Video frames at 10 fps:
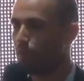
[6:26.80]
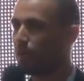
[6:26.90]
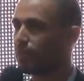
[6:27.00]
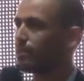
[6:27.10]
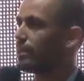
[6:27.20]

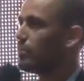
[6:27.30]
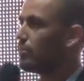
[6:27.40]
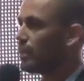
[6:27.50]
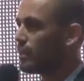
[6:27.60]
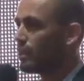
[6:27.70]
But
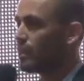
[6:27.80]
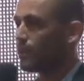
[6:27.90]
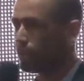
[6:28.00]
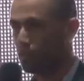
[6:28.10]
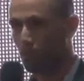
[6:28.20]
in many
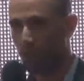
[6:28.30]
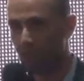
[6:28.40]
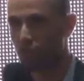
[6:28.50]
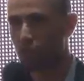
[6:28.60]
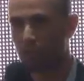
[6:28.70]
other
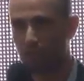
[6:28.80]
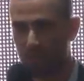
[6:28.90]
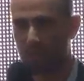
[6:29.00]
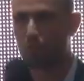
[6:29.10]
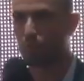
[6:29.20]
locations
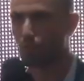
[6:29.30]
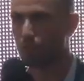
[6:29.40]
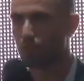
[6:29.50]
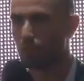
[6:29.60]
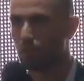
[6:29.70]
around the
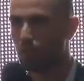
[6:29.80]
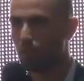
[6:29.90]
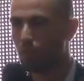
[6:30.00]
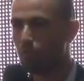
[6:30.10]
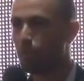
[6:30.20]
world,
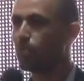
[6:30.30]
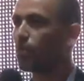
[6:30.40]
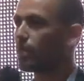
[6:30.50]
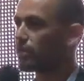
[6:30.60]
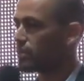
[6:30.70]

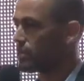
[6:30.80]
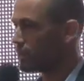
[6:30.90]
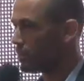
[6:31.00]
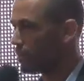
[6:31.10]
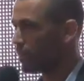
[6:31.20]
people are
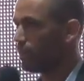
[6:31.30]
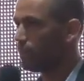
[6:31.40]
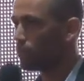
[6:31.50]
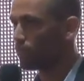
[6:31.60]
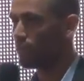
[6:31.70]
sitting
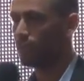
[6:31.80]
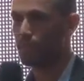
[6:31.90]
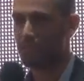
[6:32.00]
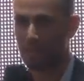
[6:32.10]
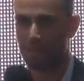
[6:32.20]
and doing the
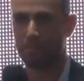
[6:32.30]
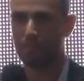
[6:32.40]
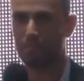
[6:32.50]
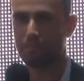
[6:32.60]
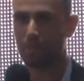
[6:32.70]

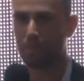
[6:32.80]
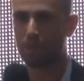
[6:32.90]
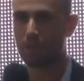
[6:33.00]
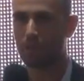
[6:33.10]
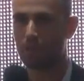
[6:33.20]
same,
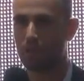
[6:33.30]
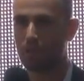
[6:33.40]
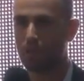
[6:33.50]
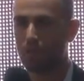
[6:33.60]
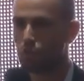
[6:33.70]
okay?
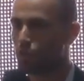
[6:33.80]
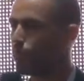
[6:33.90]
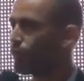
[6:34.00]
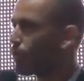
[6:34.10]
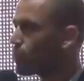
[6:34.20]

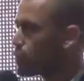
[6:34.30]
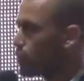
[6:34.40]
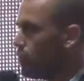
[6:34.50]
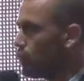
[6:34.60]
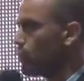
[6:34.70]
So of course
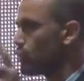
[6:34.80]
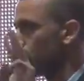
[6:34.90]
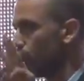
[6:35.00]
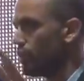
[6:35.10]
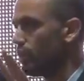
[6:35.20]
we need
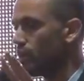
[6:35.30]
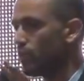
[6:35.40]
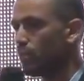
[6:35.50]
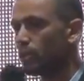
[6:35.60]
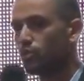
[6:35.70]
those three,
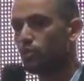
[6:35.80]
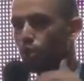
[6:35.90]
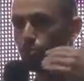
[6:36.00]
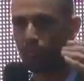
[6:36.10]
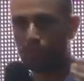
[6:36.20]
but on
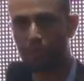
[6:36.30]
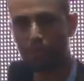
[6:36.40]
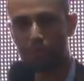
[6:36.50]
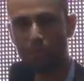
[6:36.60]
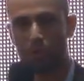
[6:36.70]
top of
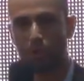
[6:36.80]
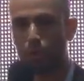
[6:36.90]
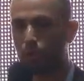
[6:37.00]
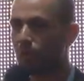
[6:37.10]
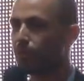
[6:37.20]
them,
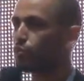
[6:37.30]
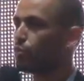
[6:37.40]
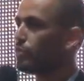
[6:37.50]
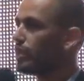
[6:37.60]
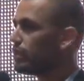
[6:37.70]
we have
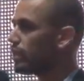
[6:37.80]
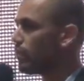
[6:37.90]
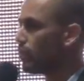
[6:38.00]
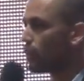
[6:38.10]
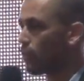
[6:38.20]
to build
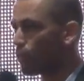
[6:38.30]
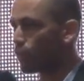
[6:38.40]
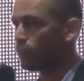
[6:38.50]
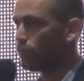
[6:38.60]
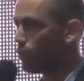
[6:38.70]
our
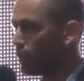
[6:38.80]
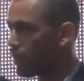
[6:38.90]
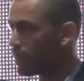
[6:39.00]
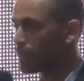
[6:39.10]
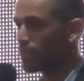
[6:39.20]
own
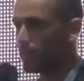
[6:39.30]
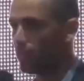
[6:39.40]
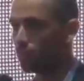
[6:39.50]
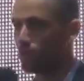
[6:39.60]
unique selling